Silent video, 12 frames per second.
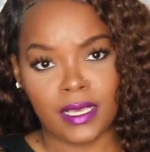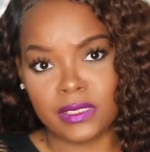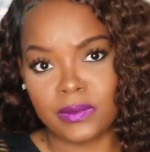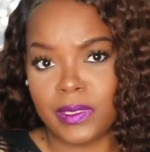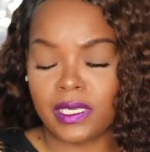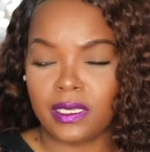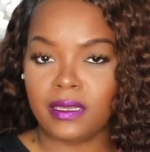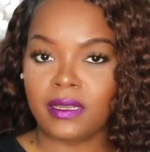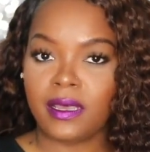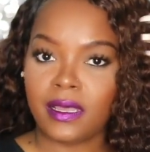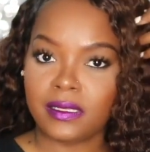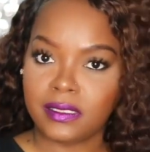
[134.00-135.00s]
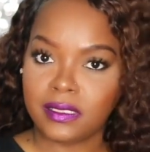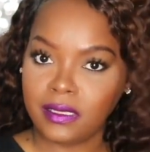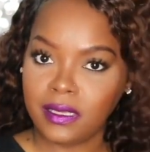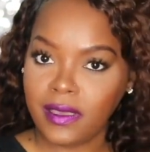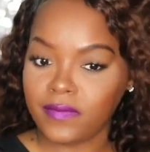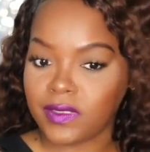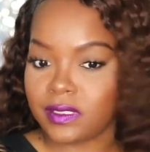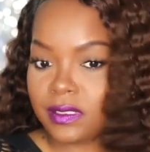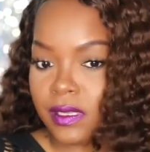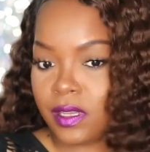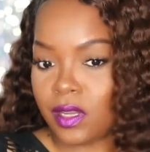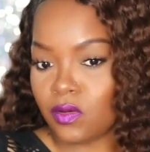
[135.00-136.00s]
last weekend, I did have this
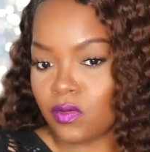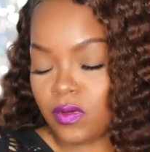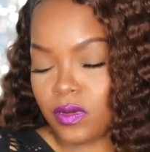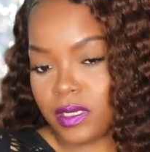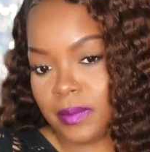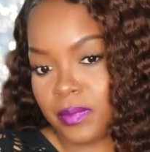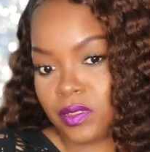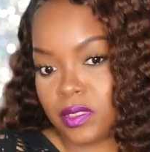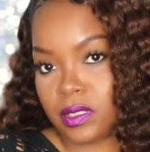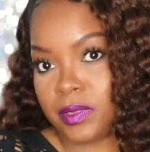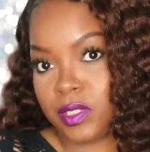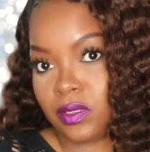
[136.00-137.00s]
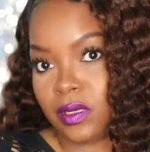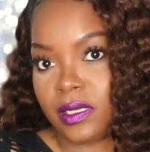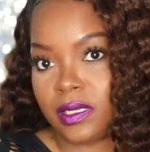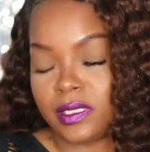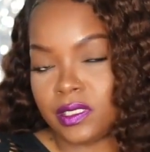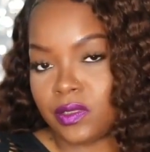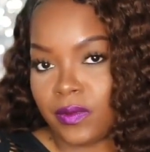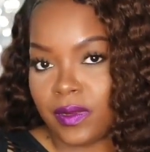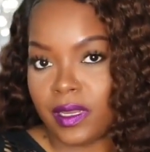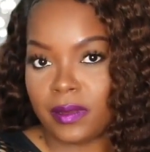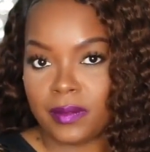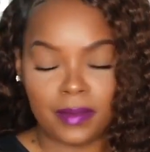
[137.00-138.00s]
hair on. I posted a picture on
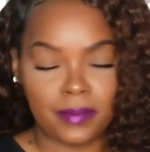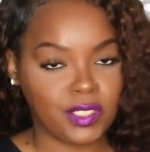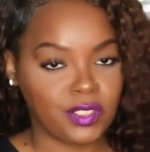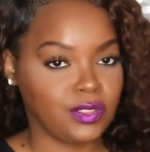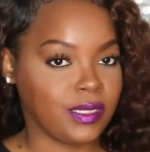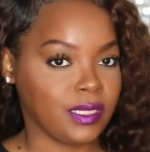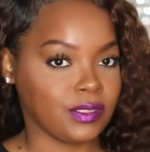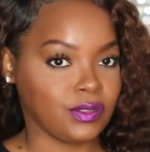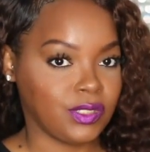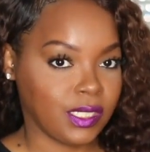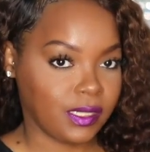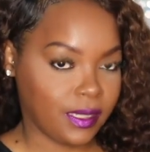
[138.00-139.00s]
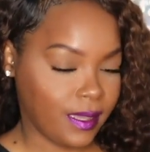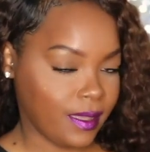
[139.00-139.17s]
Instagram. Make sure you guys go check it